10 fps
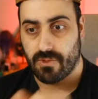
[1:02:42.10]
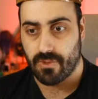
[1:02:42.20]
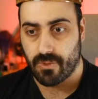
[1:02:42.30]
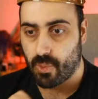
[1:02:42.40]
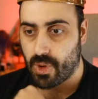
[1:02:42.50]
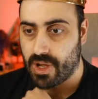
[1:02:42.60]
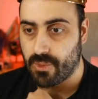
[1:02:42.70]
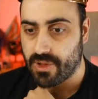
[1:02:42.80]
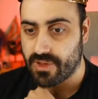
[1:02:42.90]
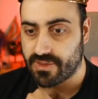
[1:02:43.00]
Really
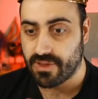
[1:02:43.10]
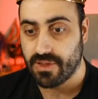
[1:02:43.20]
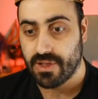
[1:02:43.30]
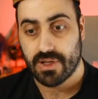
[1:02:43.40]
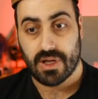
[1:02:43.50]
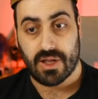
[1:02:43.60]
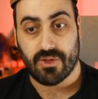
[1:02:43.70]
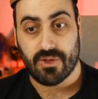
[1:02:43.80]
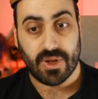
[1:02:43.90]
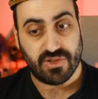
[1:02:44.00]
well done. And
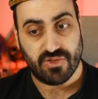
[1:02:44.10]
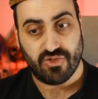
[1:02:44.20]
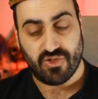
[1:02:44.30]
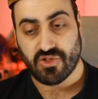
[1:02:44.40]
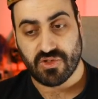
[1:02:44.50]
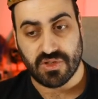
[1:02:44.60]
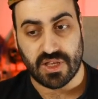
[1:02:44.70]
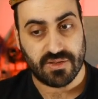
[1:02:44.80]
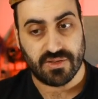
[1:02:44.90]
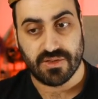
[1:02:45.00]
the rest just
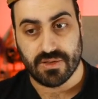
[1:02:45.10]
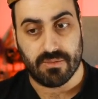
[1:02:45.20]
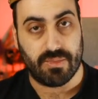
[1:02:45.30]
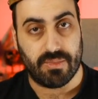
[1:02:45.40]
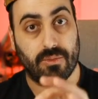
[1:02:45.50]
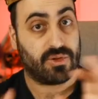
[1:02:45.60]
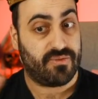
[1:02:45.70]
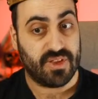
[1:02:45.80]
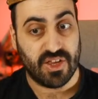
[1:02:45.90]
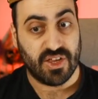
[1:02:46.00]
needs a bit more
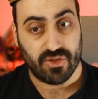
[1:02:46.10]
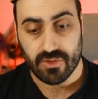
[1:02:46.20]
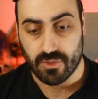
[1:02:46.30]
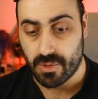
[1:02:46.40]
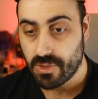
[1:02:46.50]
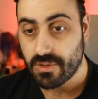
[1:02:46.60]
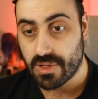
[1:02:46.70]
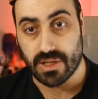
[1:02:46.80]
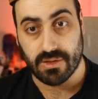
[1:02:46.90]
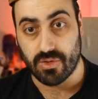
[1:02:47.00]
definition overall,
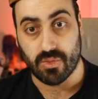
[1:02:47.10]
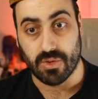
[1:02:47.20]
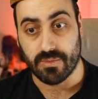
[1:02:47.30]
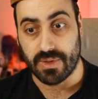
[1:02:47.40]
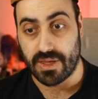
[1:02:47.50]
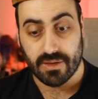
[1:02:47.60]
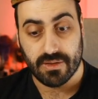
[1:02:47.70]
and you will be